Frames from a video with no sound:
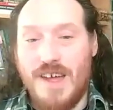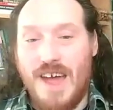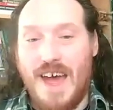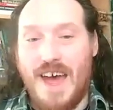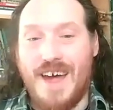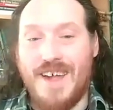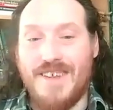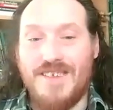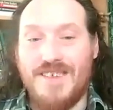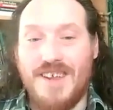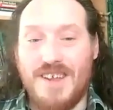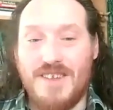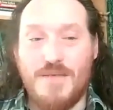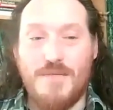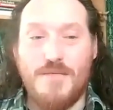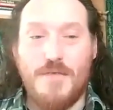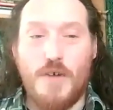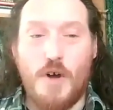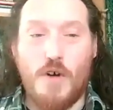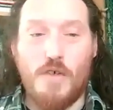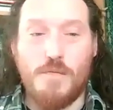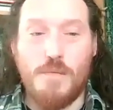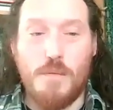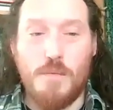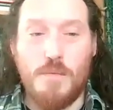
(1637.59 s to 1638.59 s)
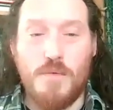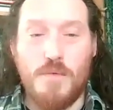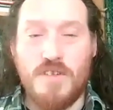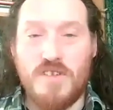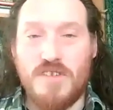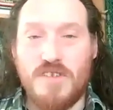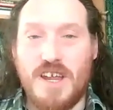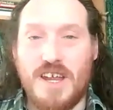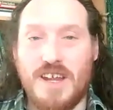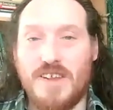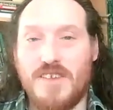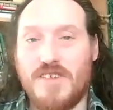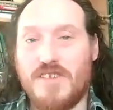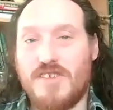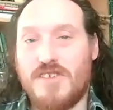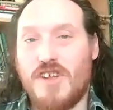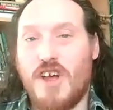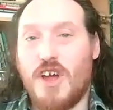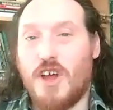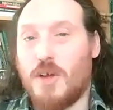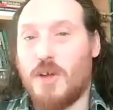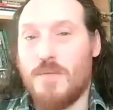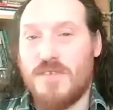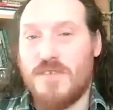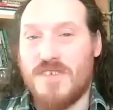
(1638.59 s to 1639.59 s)
as his involvement was seen as
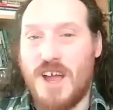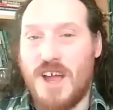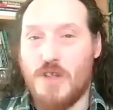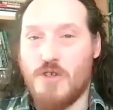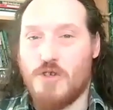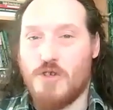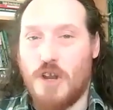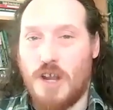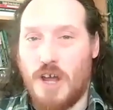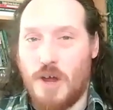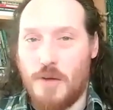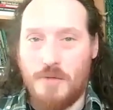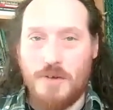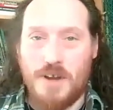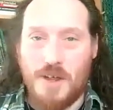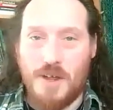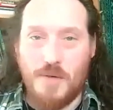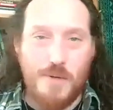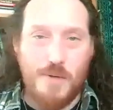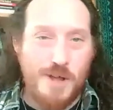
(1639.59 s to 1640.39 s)
circumstantial only,